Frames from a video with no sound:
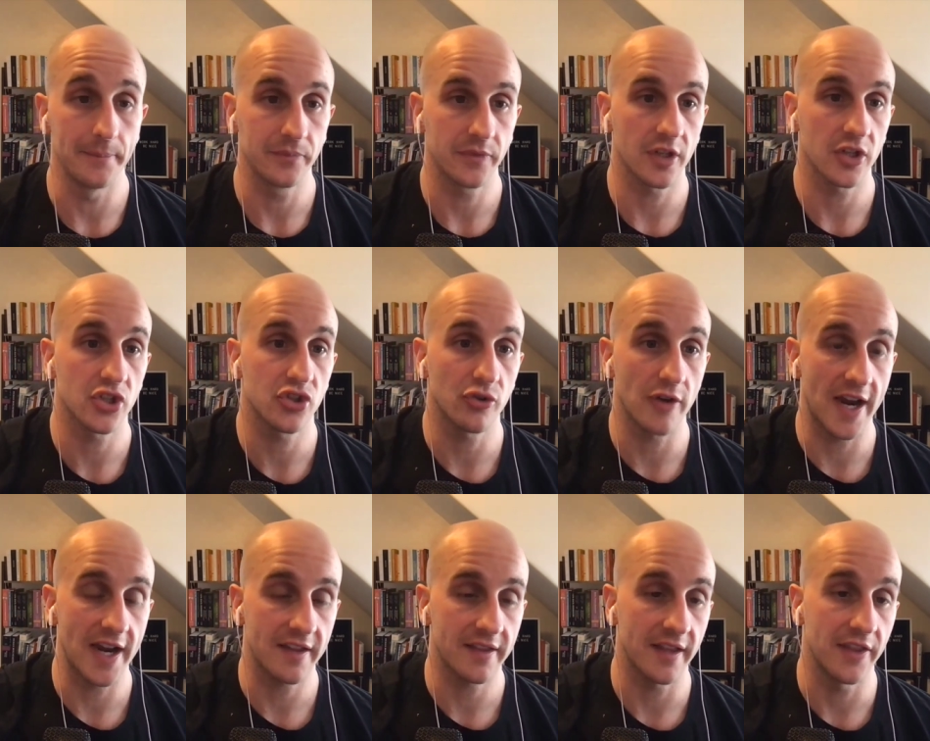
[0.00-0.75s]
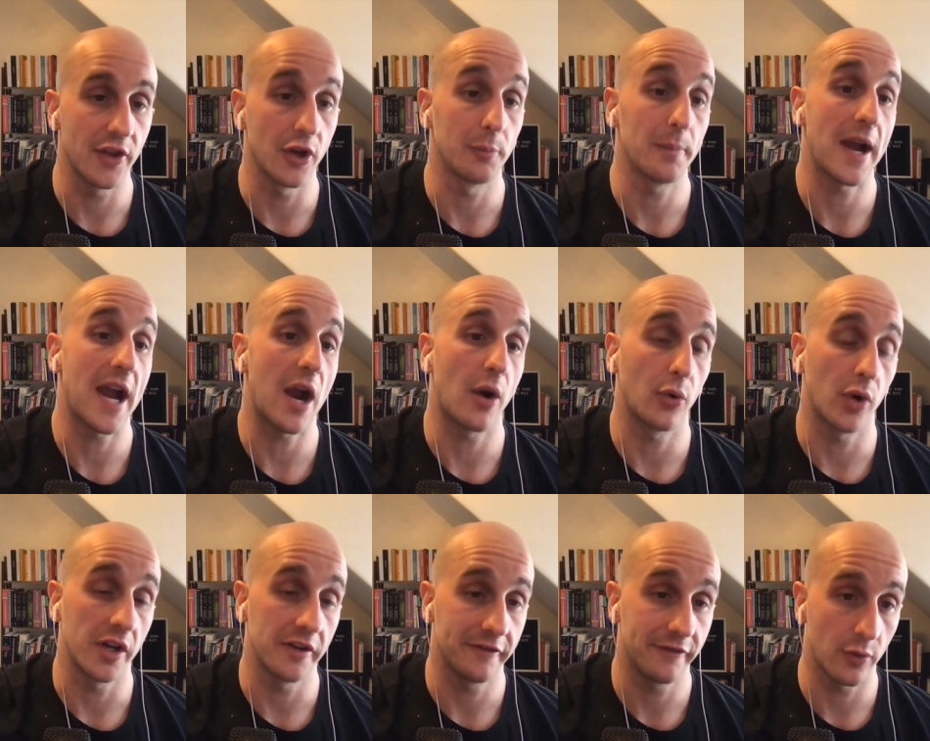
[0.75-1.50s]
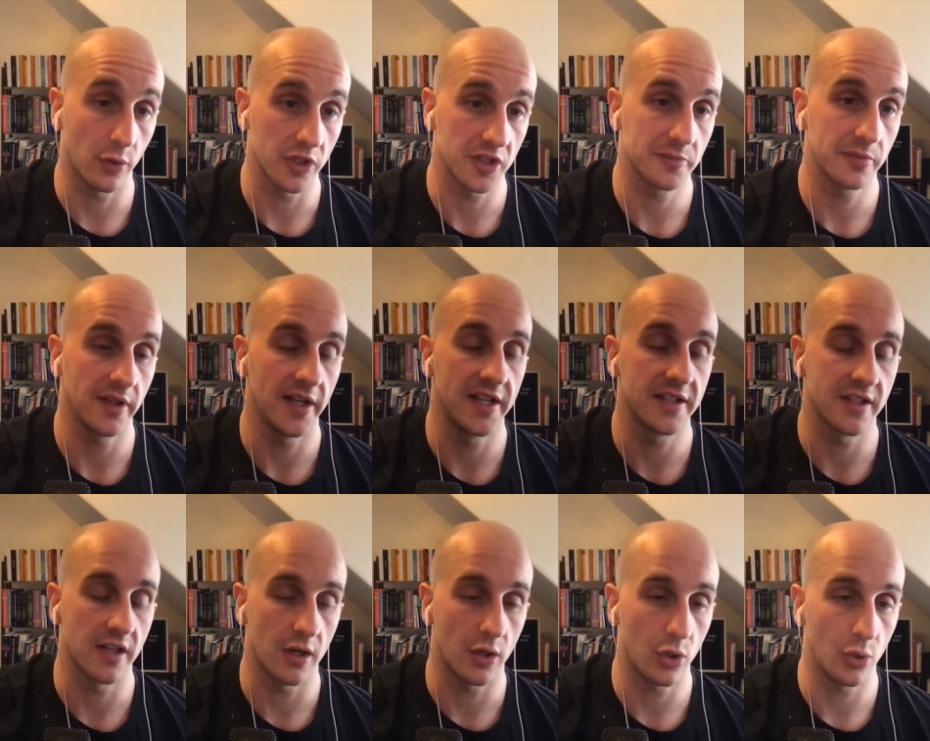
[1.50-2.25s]
strength and their power on force plates
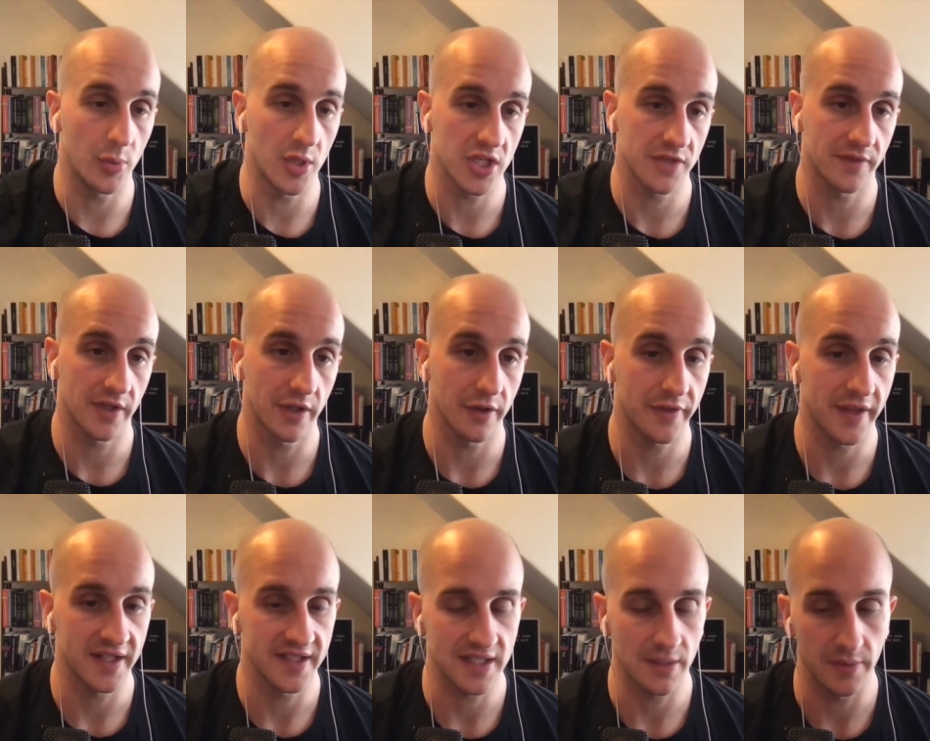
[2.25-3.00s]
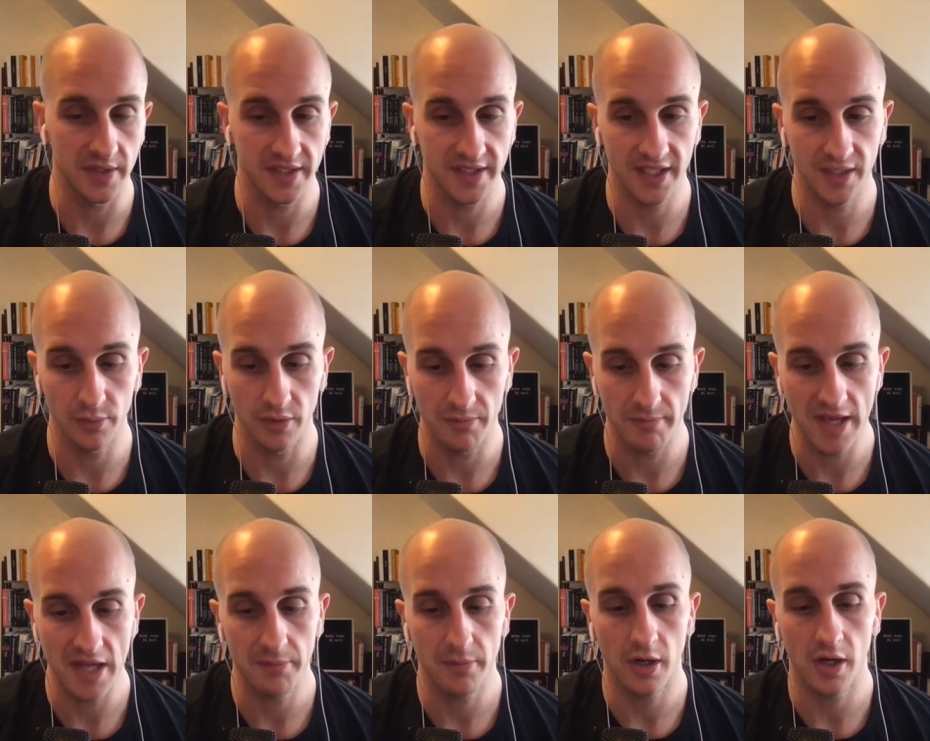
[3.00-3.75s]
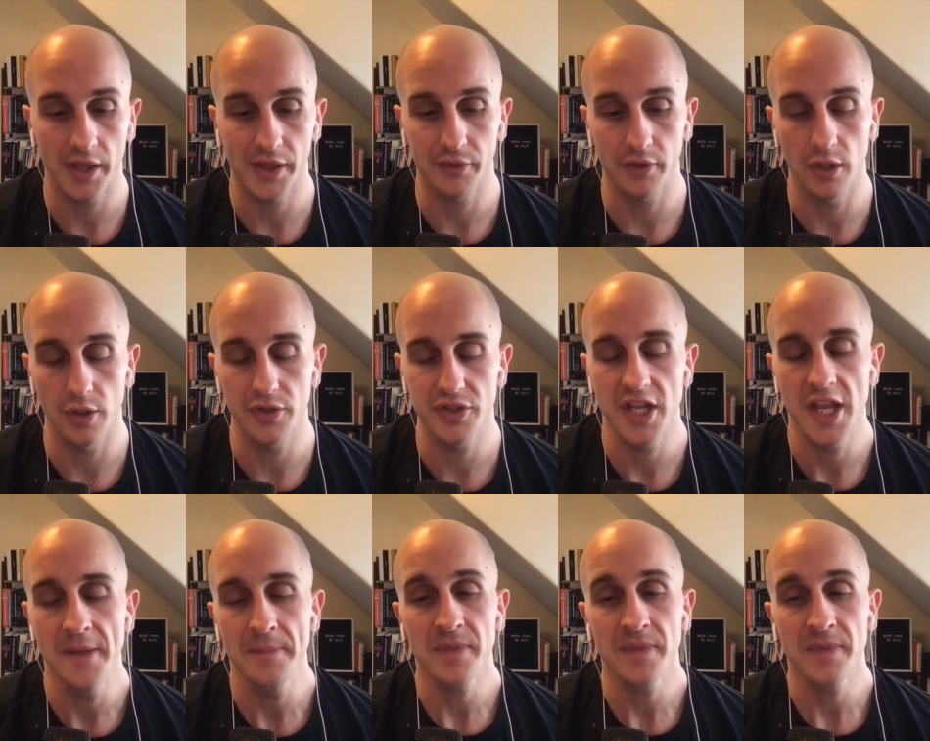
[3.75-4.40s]
and a whole bunch of other things that we did with med ball throws.